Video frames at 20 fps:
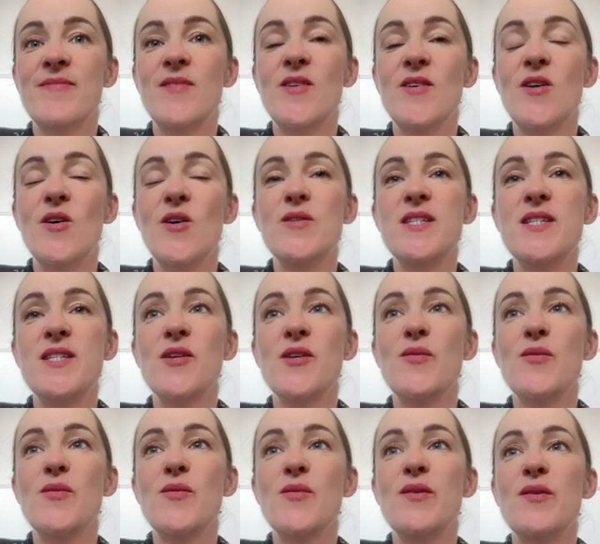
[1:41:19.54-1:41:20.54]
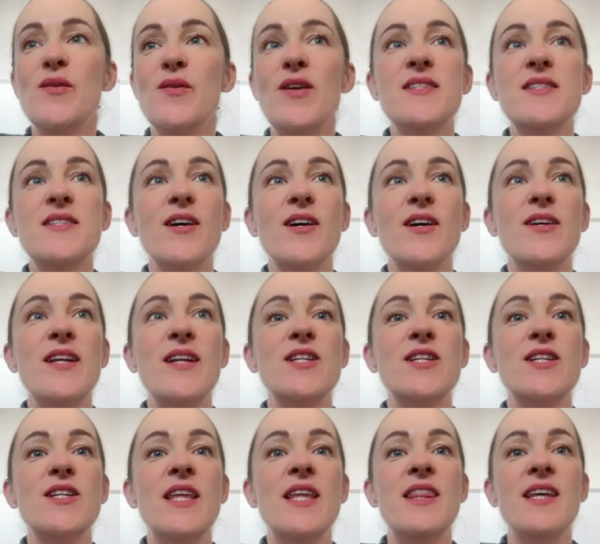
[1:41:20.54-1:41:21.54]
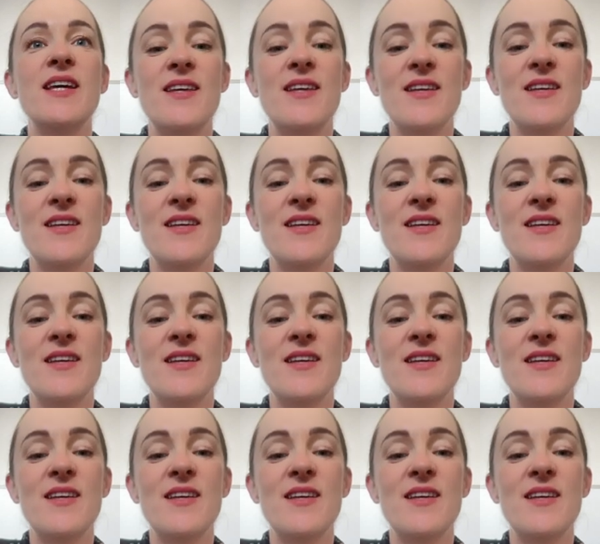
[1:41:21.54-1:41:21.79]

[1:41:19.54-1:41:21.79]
Oh dear, we've lost our connection, I think.